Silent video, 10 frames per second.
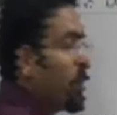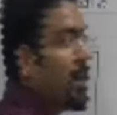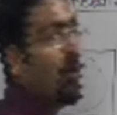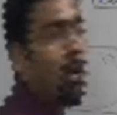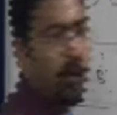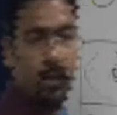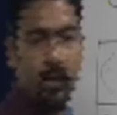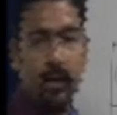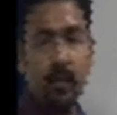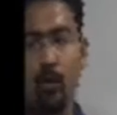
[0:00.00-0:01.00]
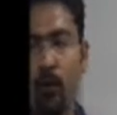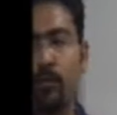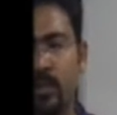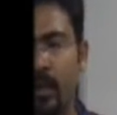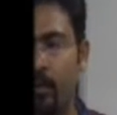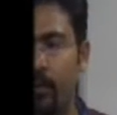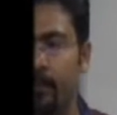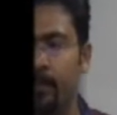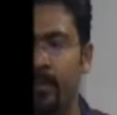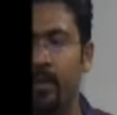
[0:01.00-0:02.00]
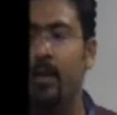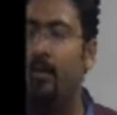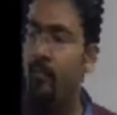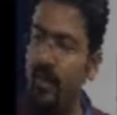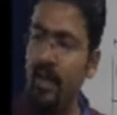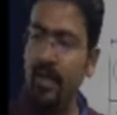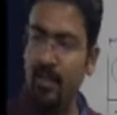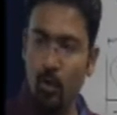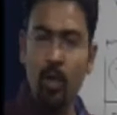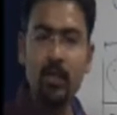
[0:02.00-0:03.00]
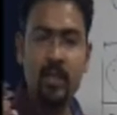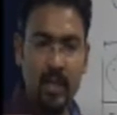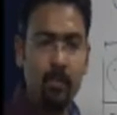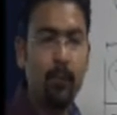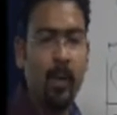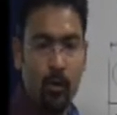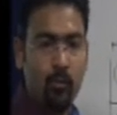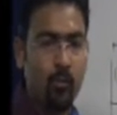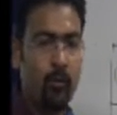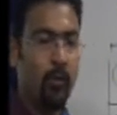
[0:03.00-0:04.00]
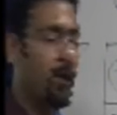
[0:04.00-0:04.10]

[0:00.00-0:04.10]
naught of this liquid. When I dissolved some amount of non-volatile